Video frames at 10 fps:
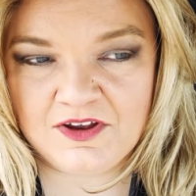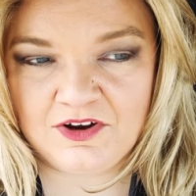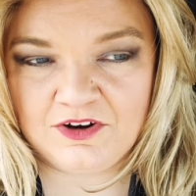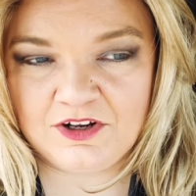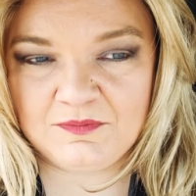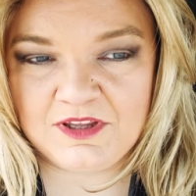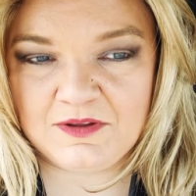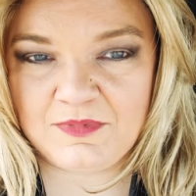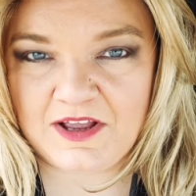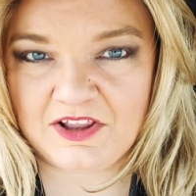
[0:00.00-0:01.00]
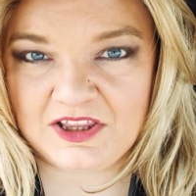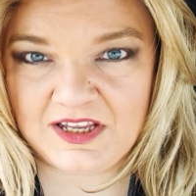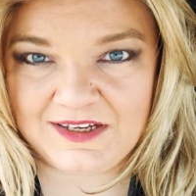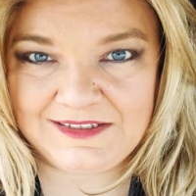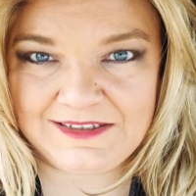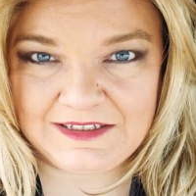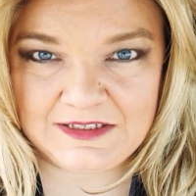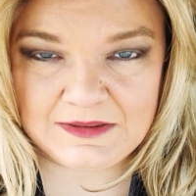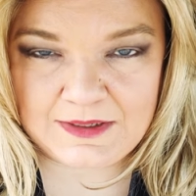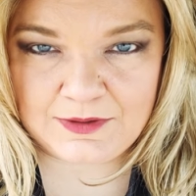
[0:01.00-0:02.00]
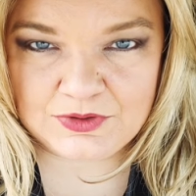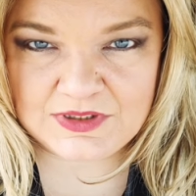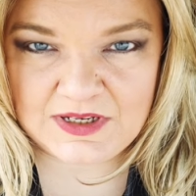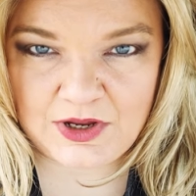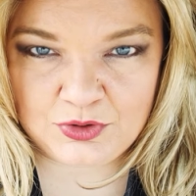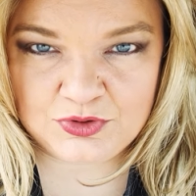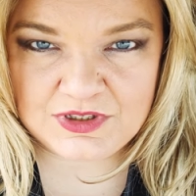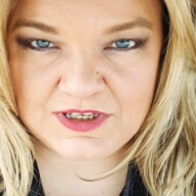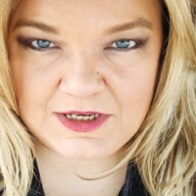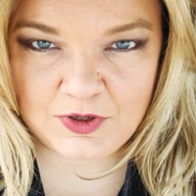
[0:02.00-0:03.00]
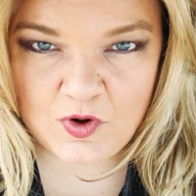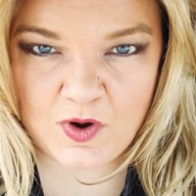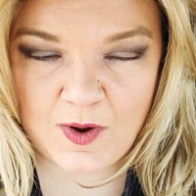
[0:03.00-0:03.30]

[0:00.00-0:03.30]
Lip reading: are going to be about $99,000 a year.